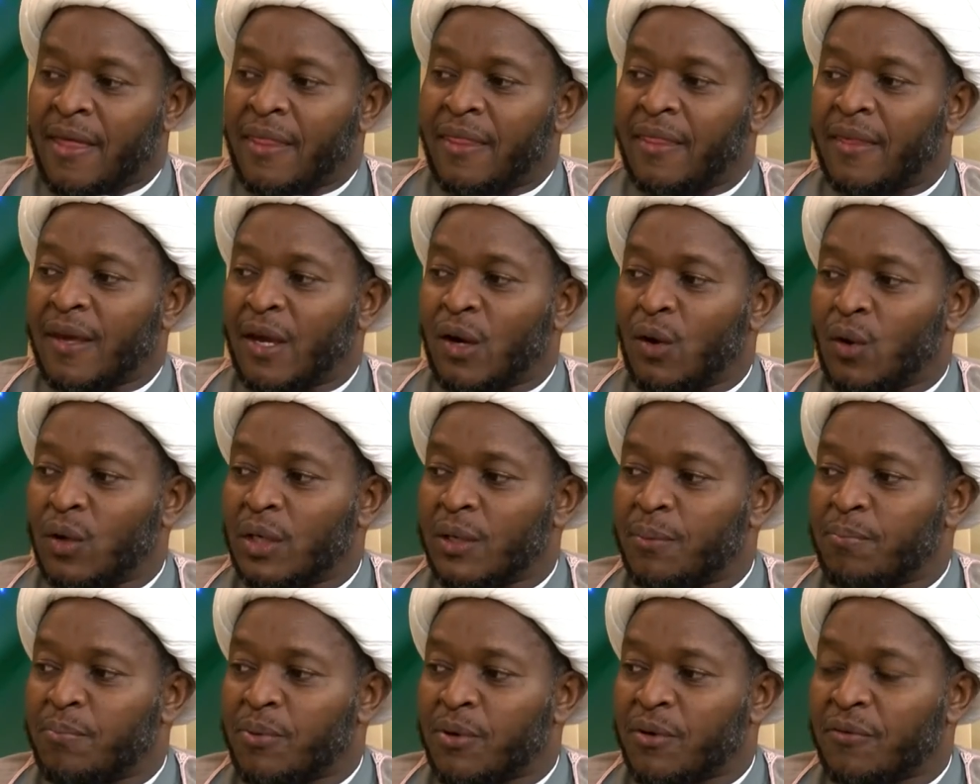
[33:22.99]
The
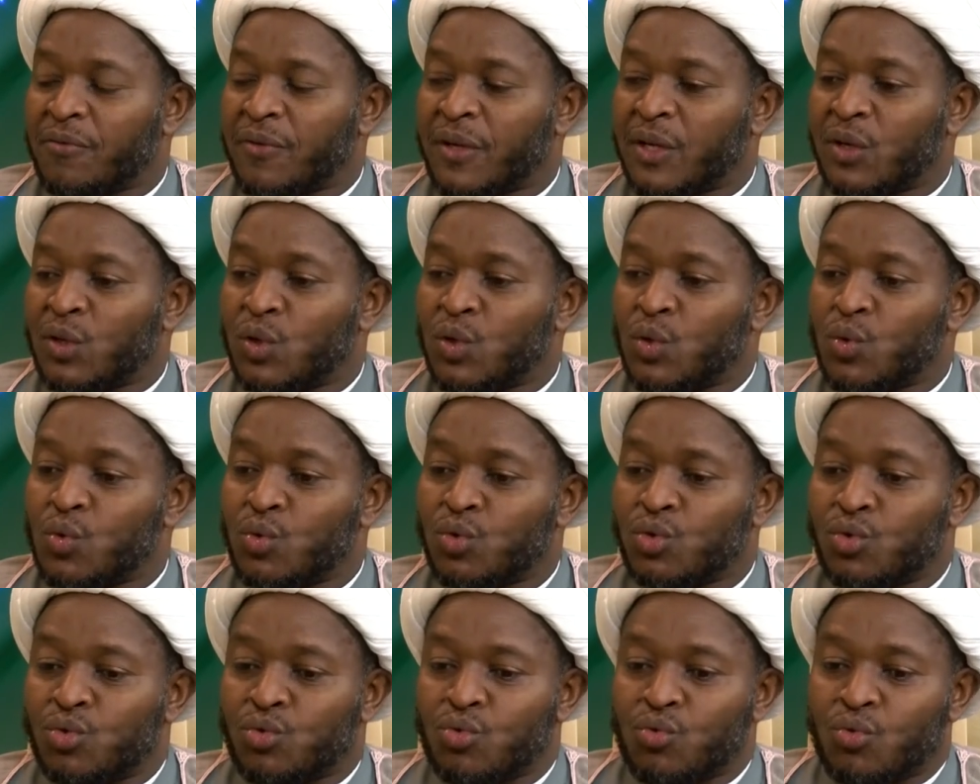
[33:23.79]
Holy Prophet
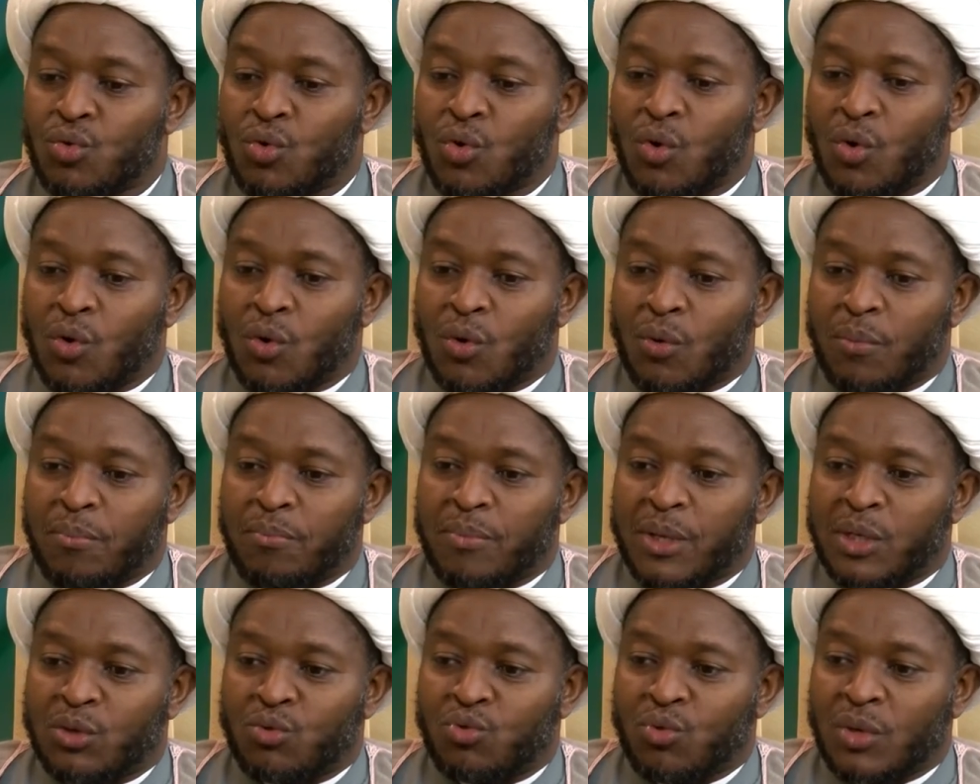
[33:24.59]
used to go
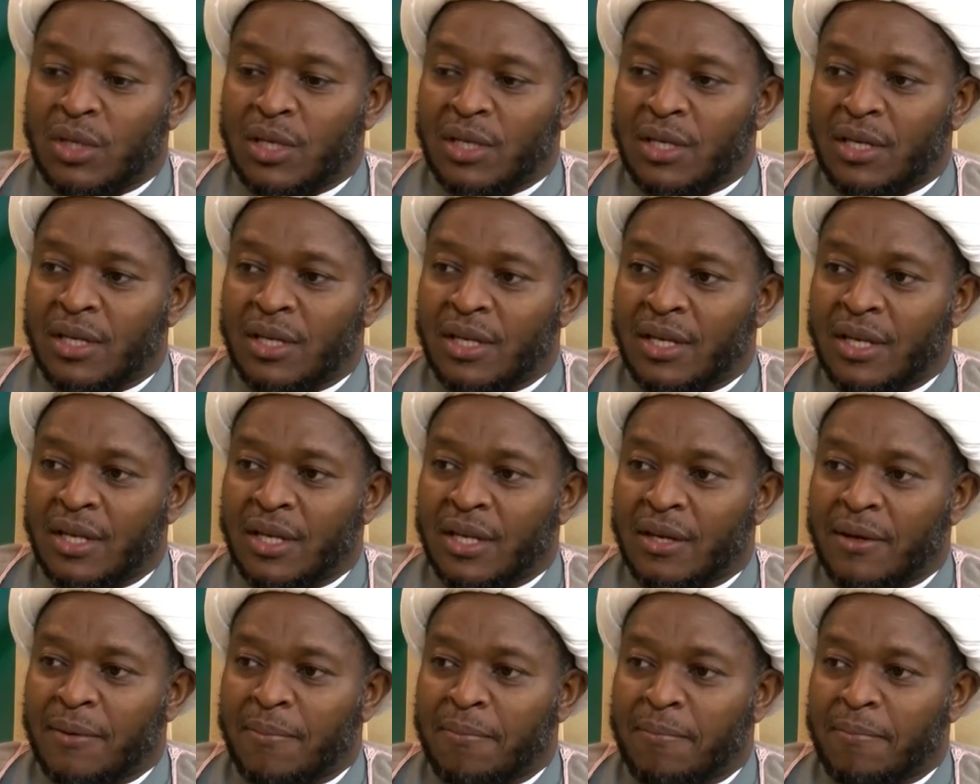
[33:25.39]
between
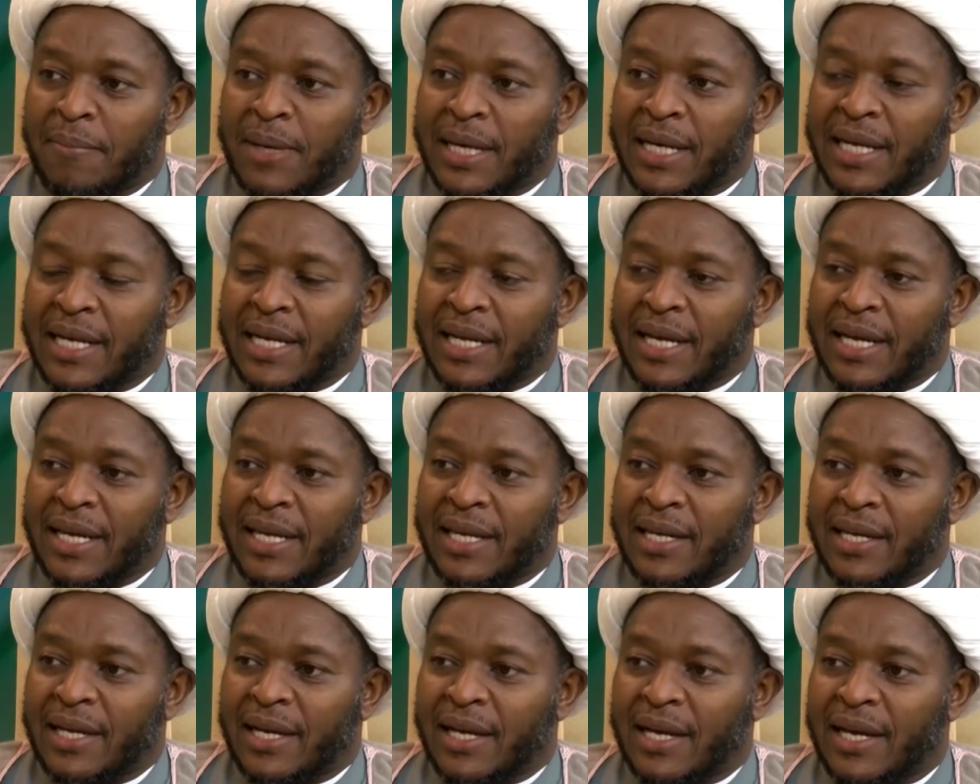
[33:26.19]
Makkah
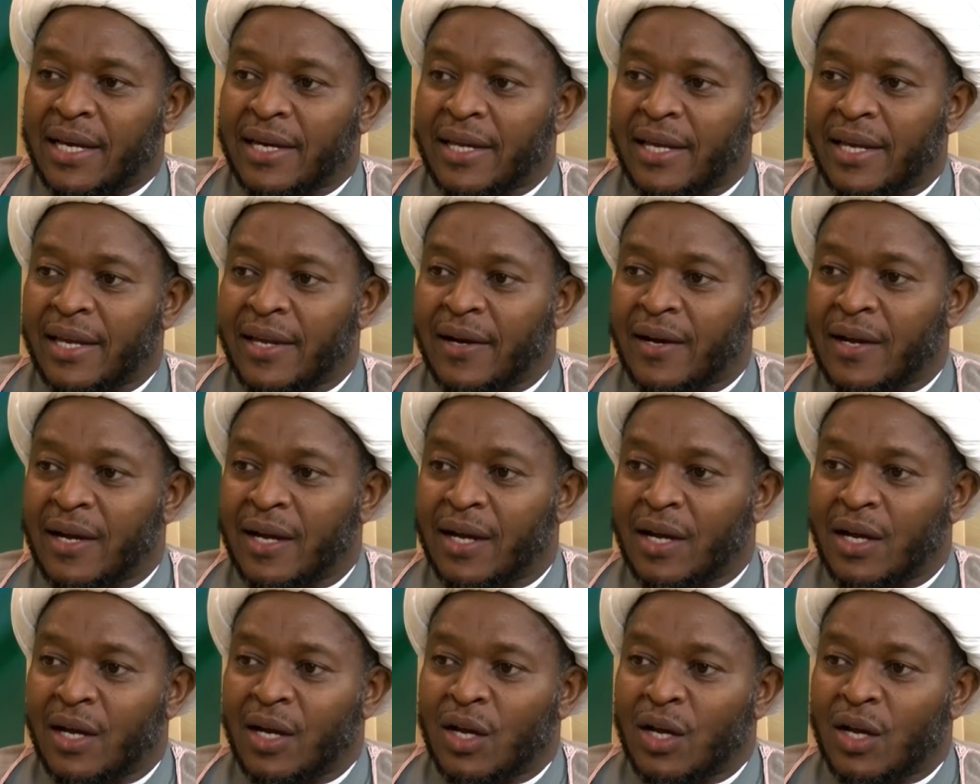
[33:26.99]
and Ghar Hira,